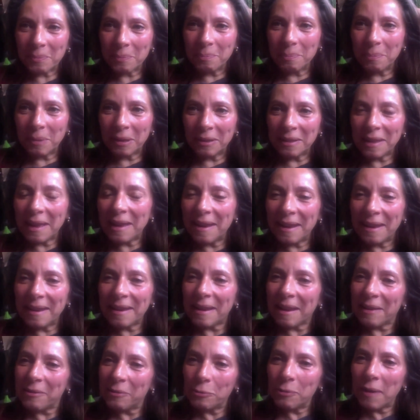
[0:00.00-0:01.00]
but
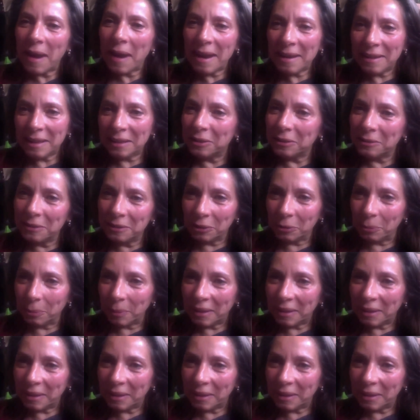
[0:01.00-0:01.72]
I waited a little